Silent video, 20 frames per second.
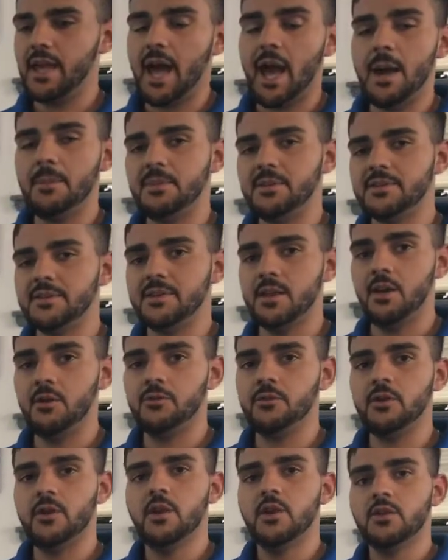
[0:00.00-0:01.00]
the app
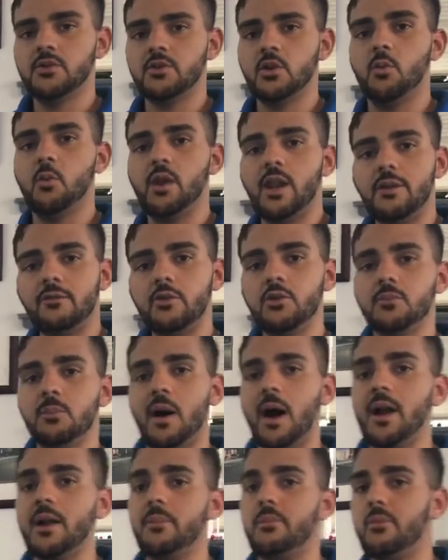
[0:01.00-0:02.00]
itself, so whenever you
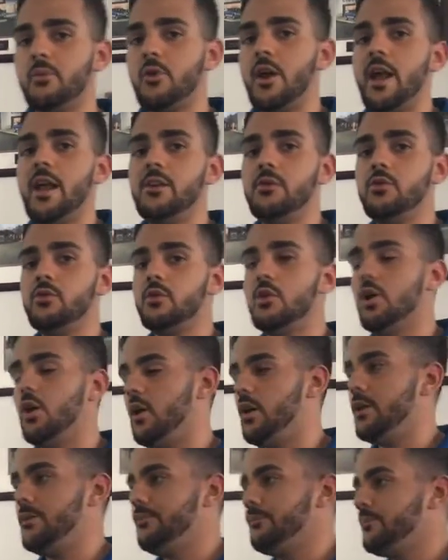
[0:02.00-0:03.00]
buy a brand new
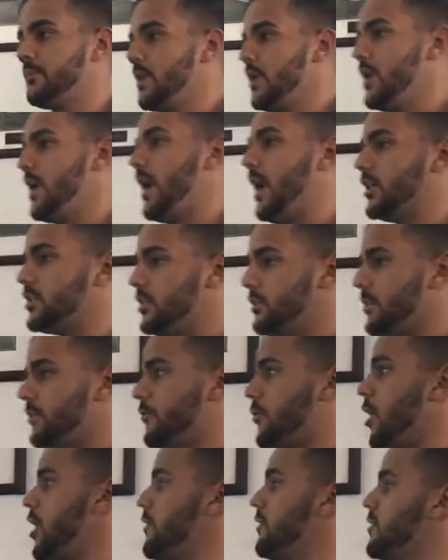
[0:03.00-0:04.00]
car, actually
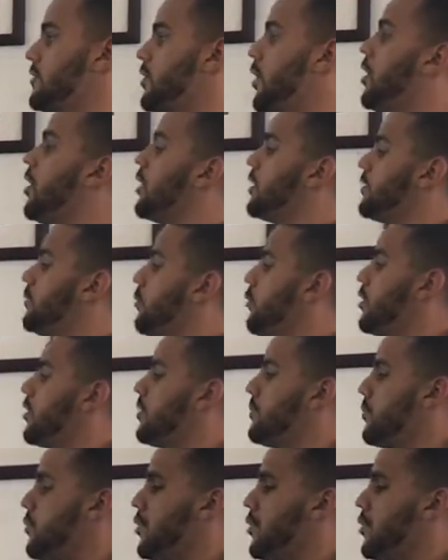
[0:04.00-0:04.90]
before I even talk, what are the